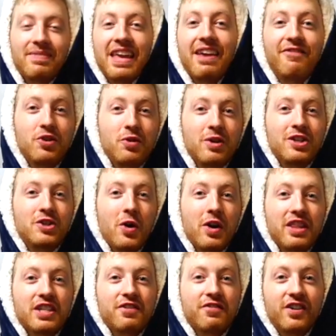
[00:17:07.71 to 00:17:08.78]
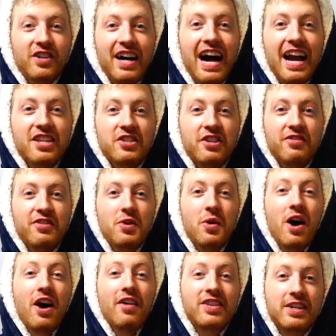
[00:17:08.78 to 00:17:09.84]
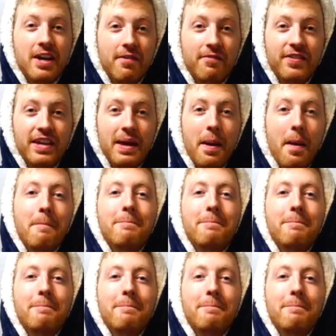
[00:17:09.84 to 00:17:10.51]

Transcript: If you enjoyed this full honest review of the comfy,